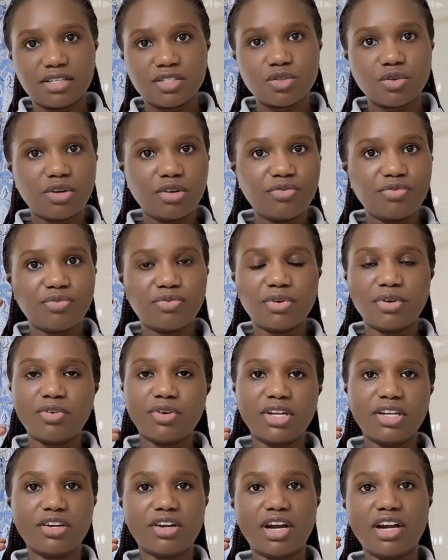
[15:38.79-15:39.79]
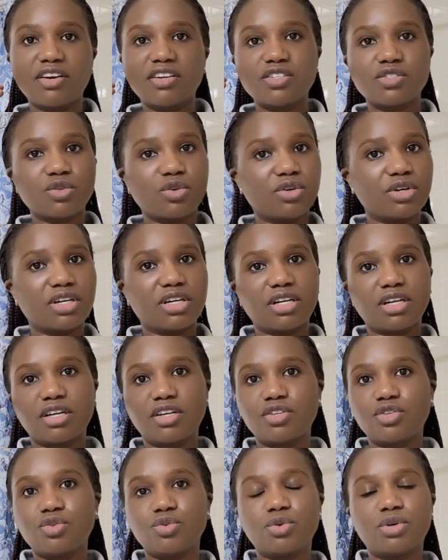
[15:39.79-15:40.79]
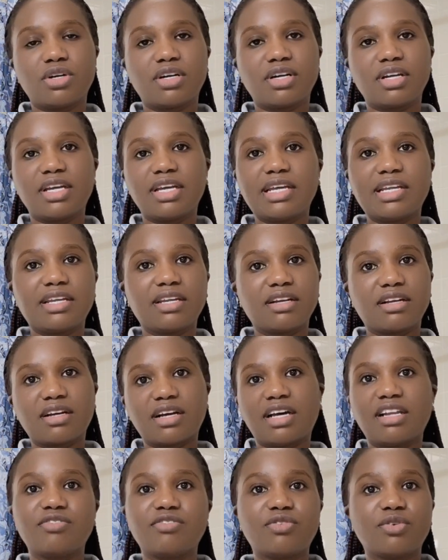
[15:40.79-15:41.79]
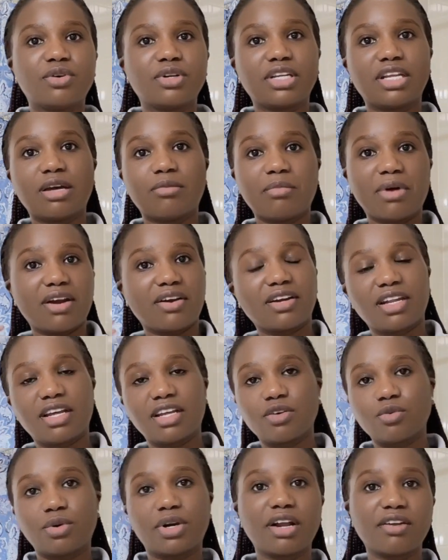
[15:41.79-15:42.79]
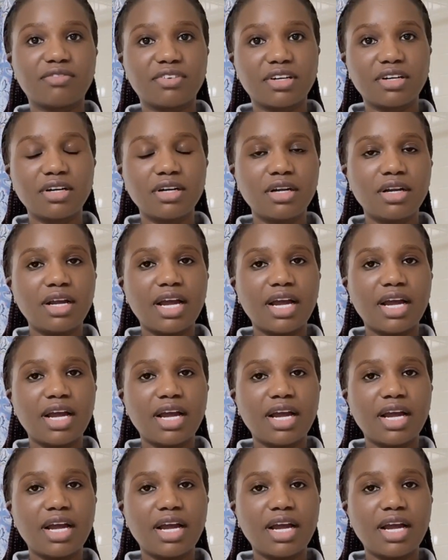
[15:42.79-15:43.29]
So if you're in Arizona, you're in California, Maryland, whatever,